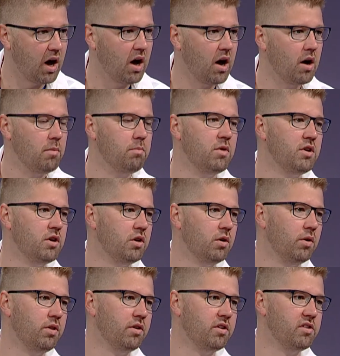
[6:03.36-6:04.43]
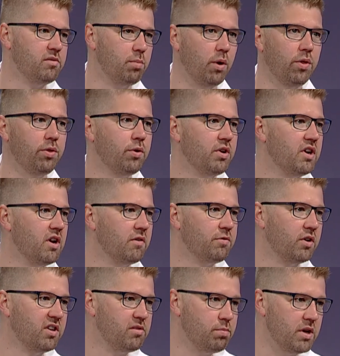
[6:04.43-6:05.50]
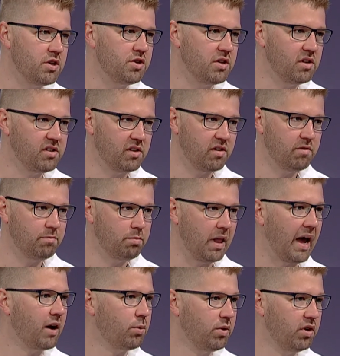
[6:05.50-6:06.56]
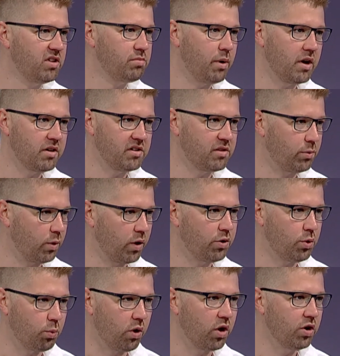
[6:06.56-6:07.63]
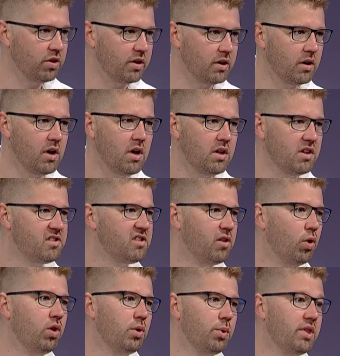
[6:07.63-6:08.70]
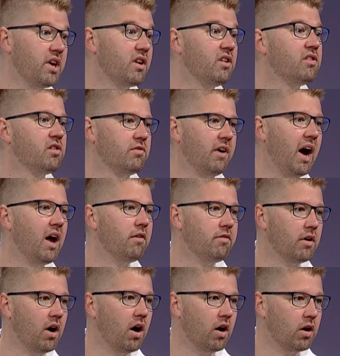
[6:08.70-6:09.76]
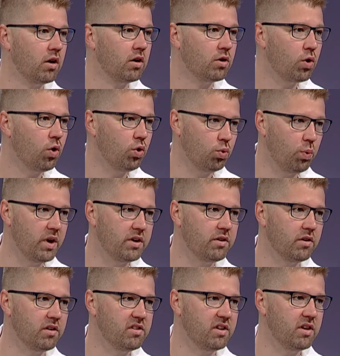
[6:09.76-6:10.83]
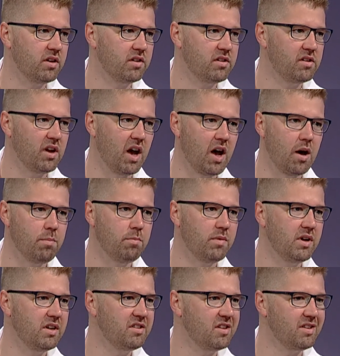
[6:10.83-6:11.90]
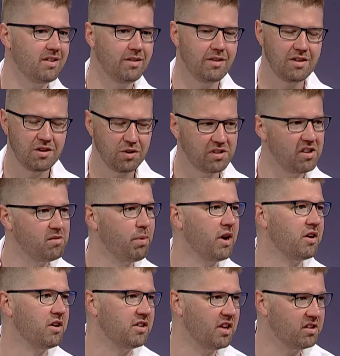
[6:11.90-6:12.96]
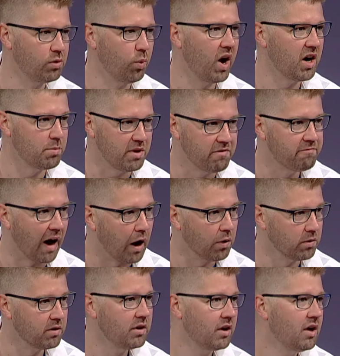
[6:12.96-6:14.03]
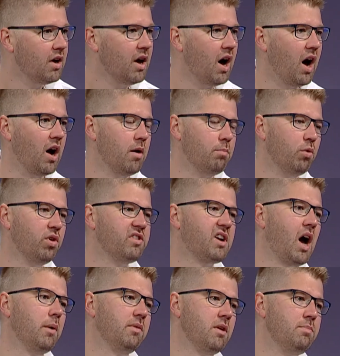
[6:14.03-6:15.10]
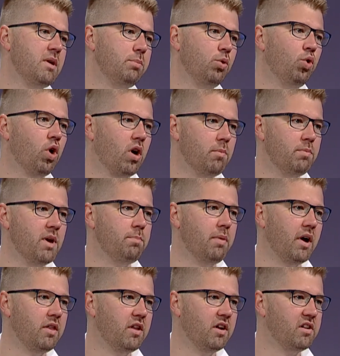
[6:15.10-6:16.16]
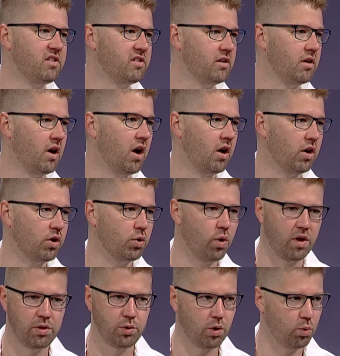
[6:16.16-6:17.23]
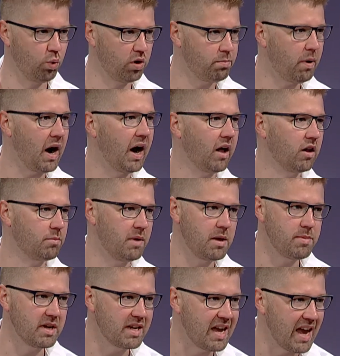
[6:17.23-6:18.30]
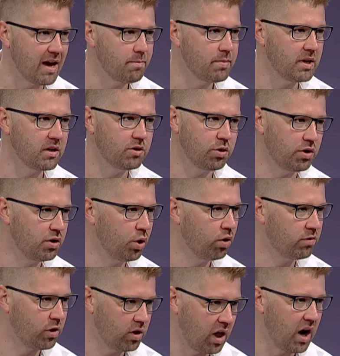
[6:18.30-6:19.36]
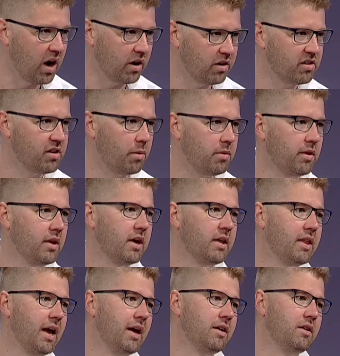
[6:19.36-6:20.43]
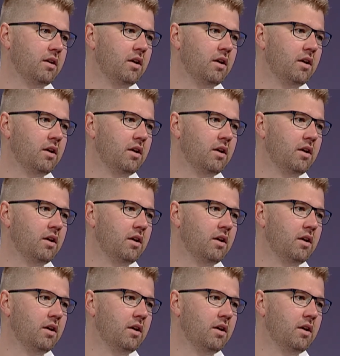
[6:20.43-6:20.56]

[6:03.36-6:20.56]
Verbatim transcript: Um, you know, there's about 30 different species of black widow spiders throughout the world, and this is the only one that can survive our cold winters. And it's, um, it's a, you know, it's a spider that doesn't want to be found. Um, most commonly, people who are bit by this are going through a wood pile or maybe camping, turning over a log or something like that.